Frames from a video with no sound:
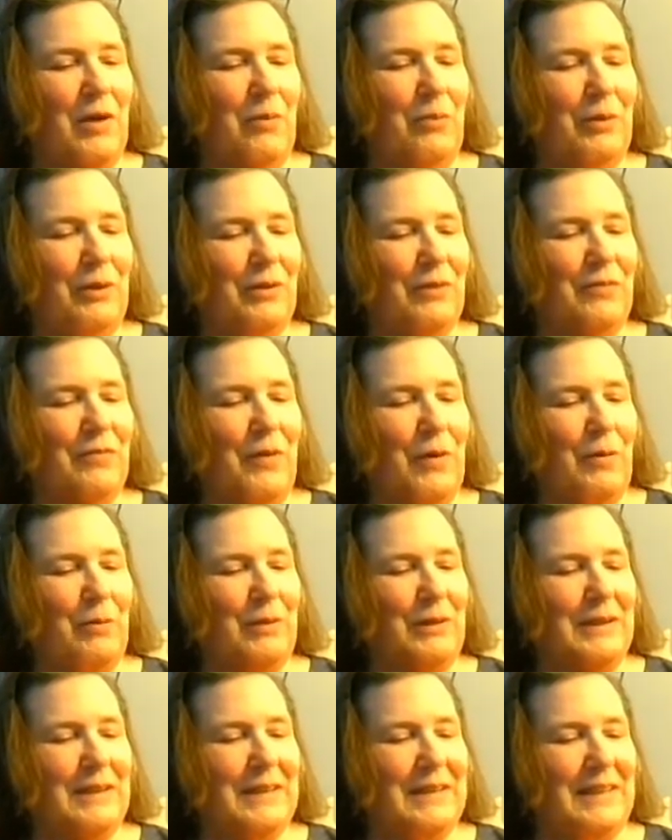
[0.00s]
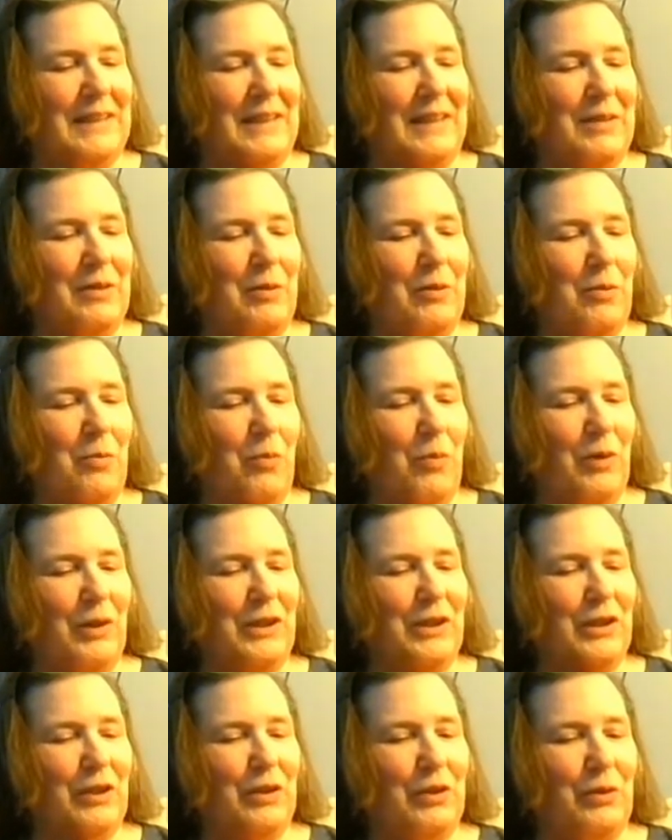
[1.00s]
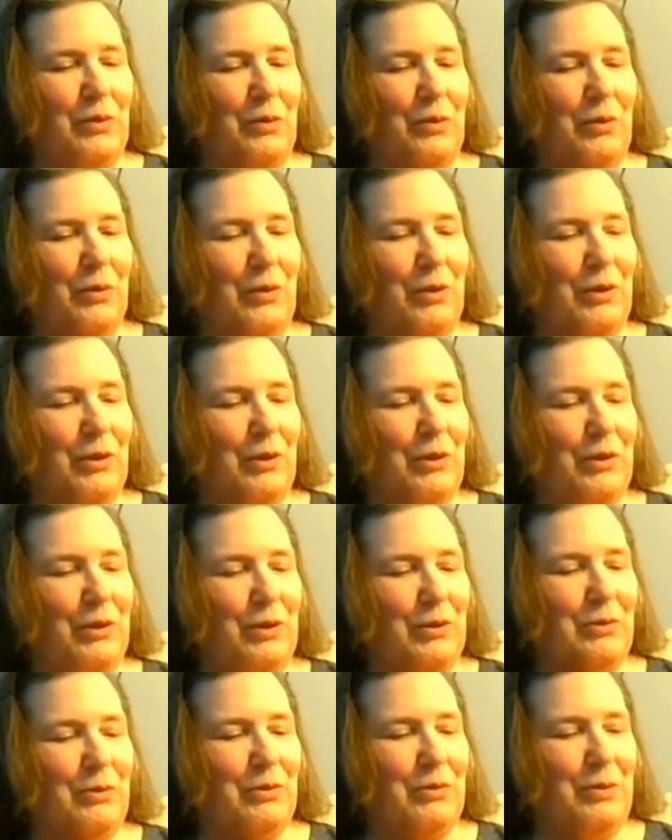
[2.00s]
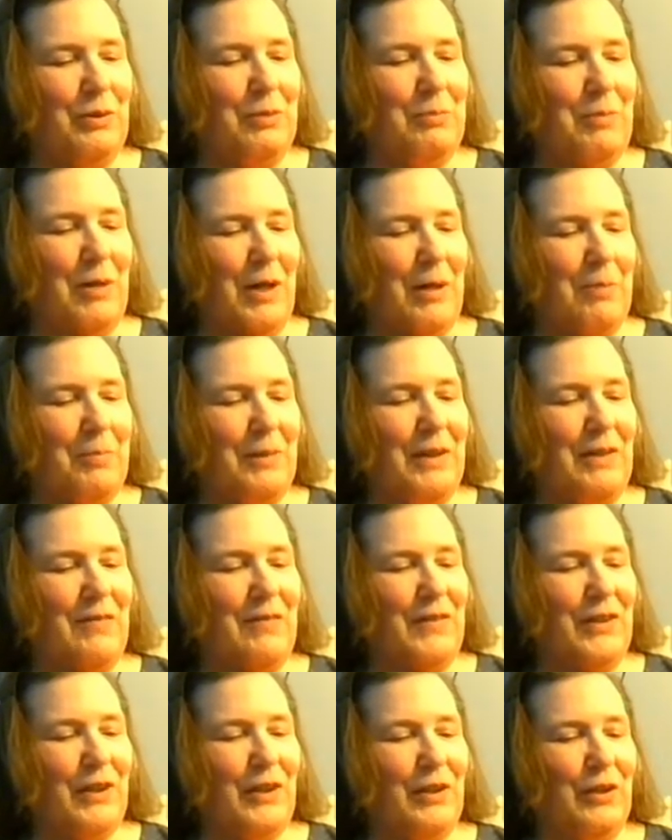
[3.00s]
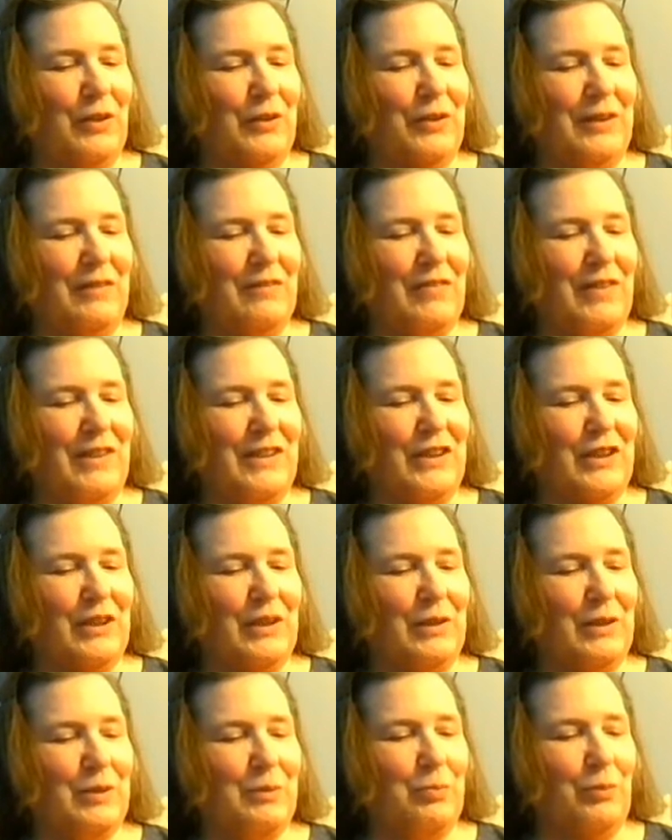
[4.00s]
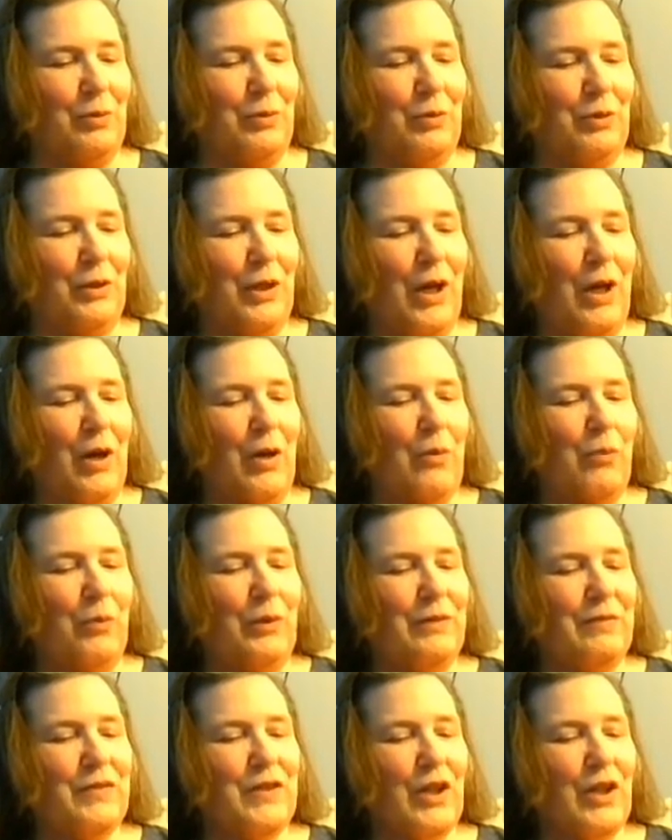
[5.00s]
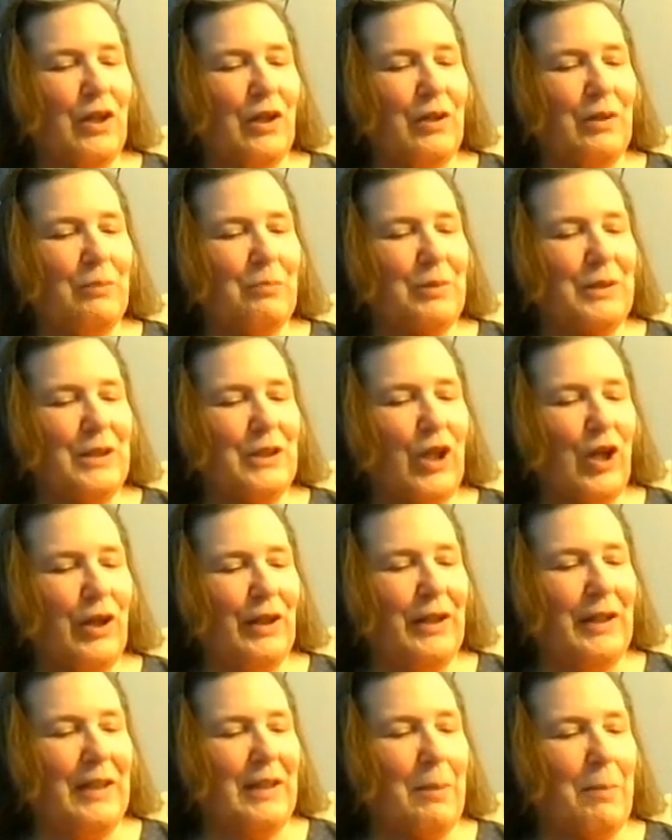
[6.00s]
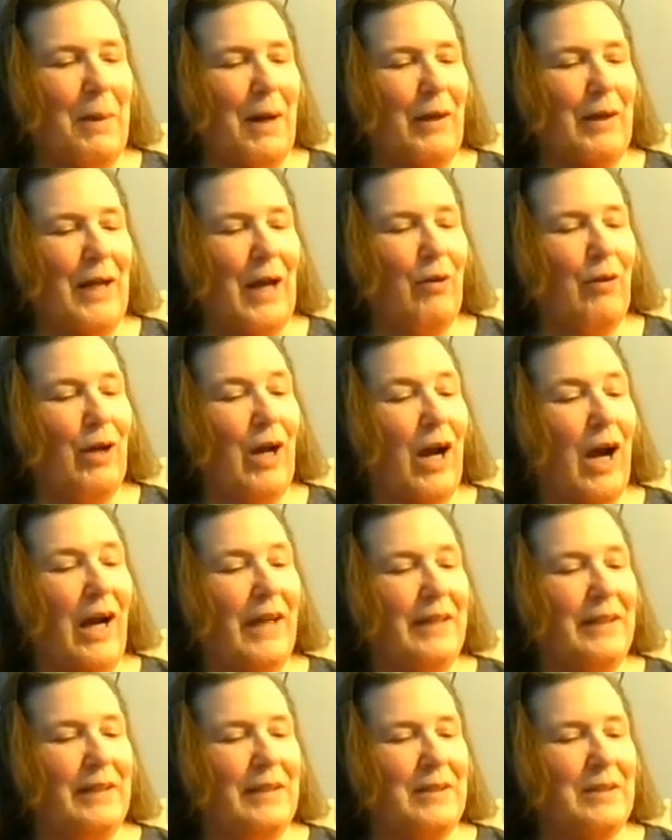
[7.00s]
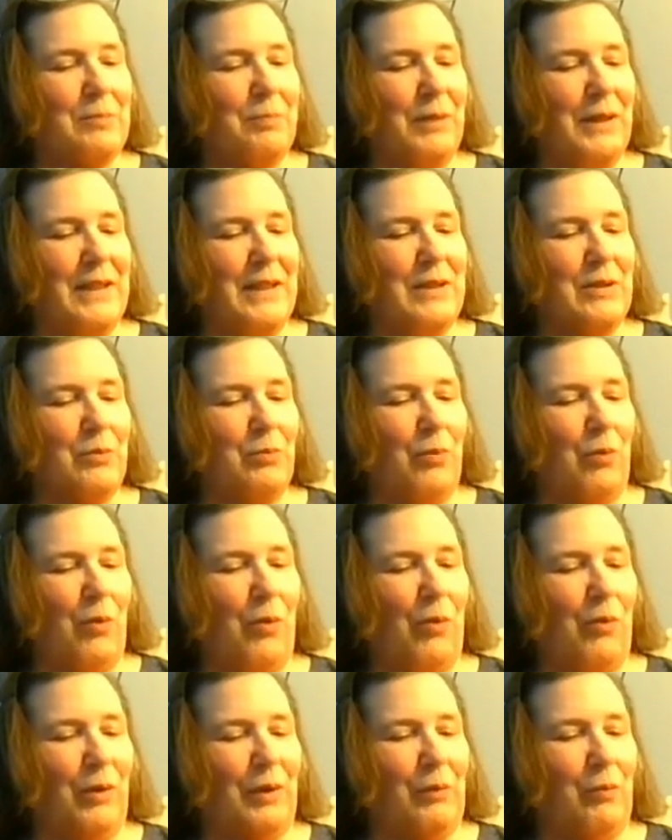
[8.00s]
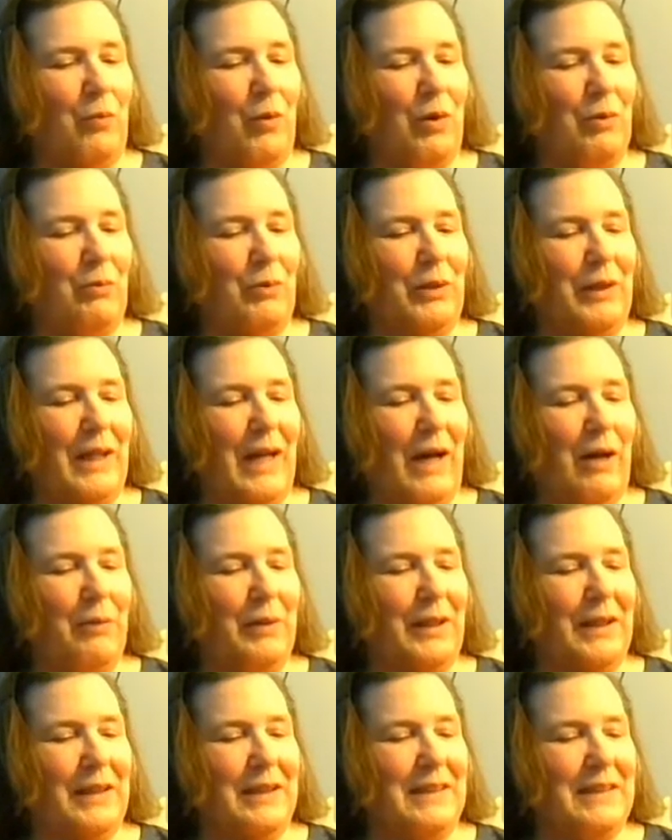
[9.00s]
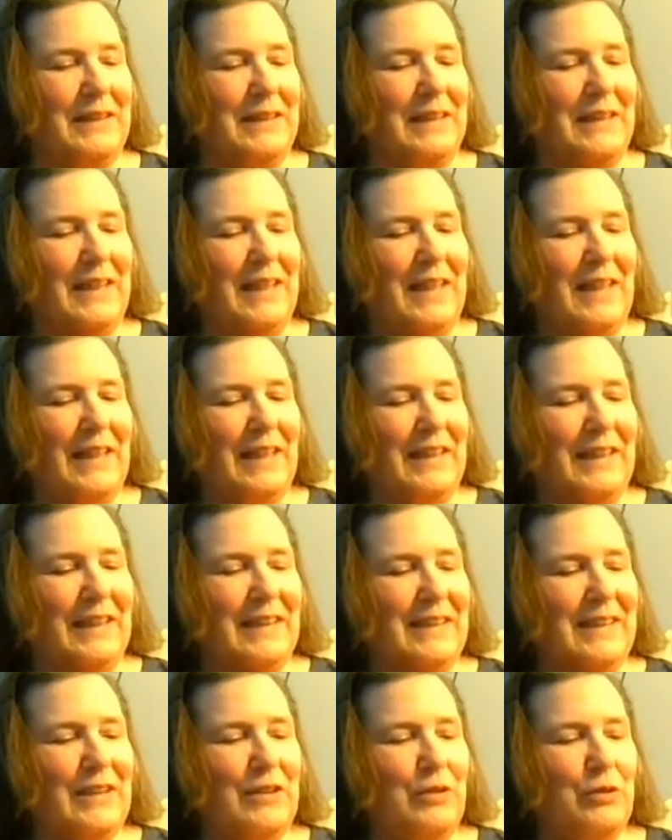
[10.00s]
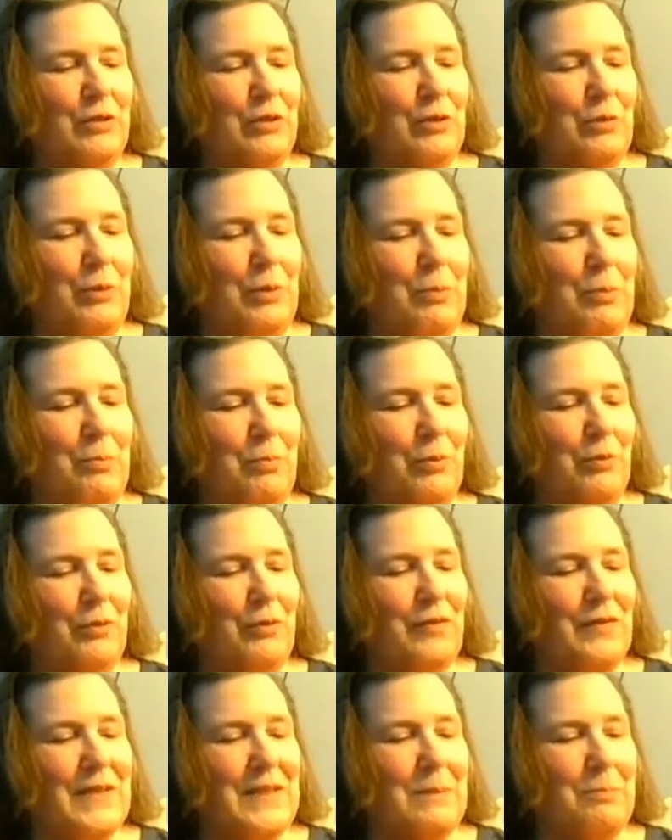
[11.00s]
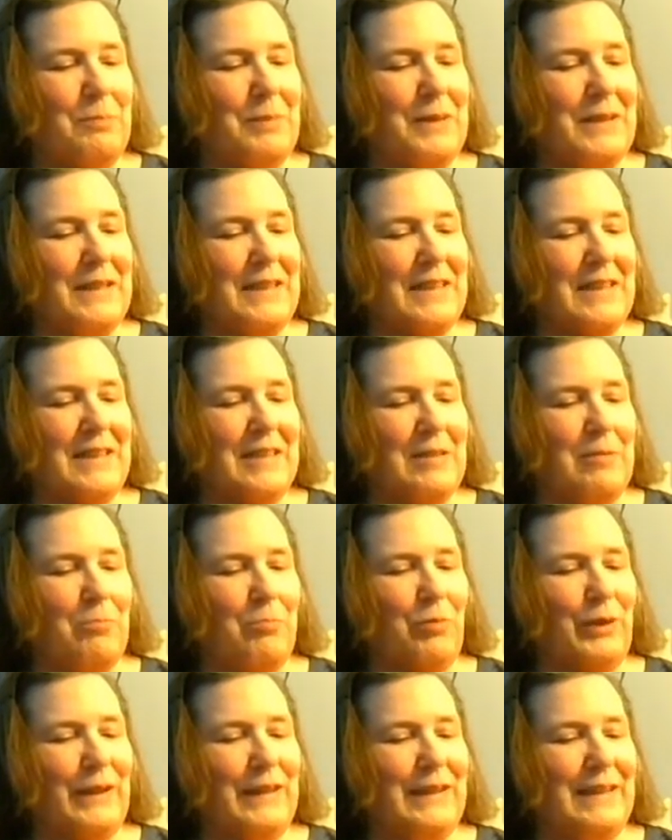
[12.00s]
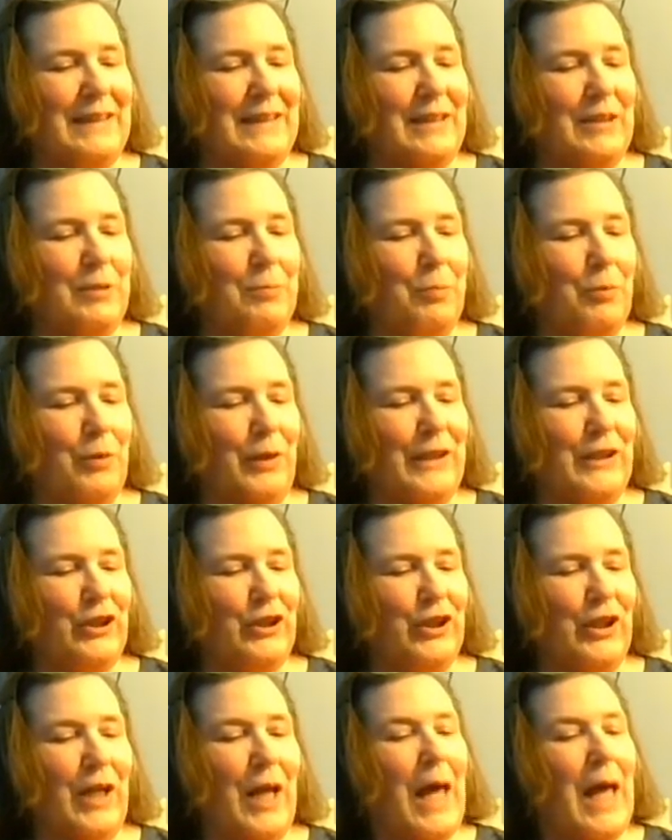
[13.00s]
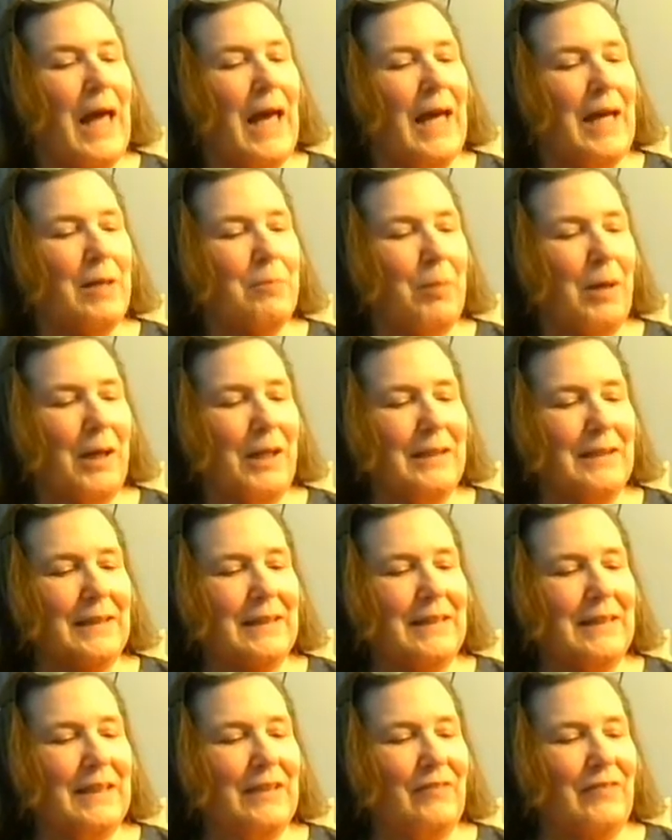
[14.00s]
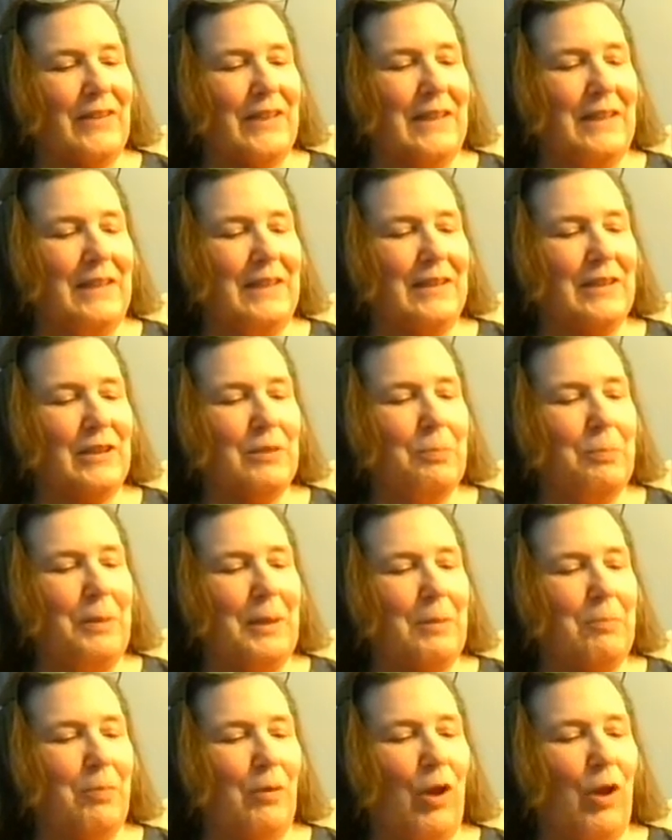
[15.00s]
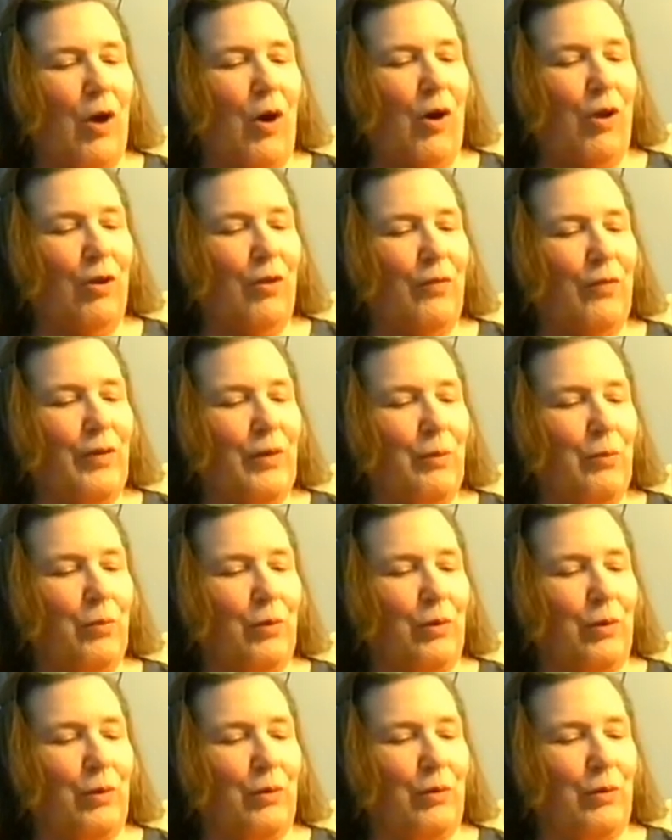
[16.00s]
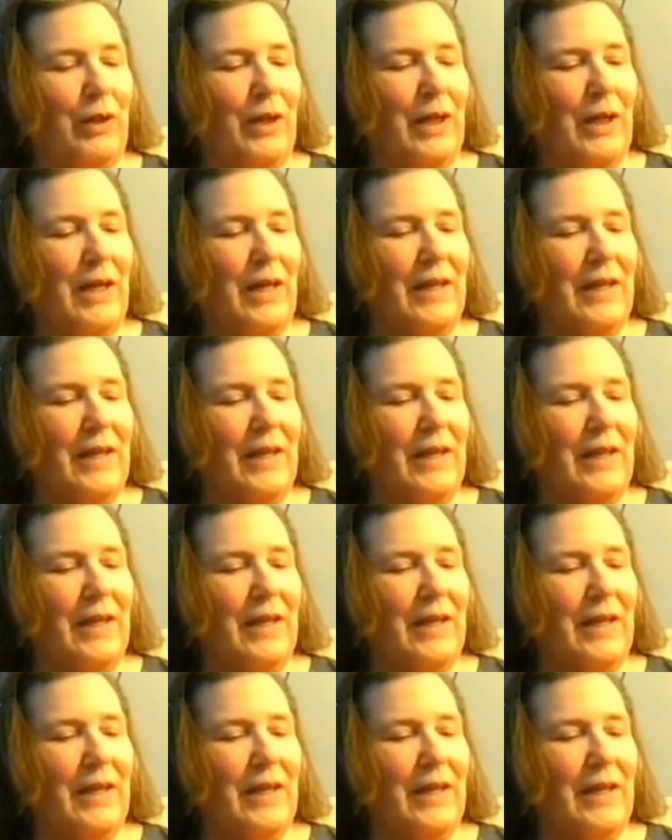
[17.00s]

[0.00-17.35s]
We look forward to seeing what you dream up. Given the current events in this world, we have been talking about how kindness plays a role in how we can continue to improve as a business that brings inspiration and positivity to people all over the world.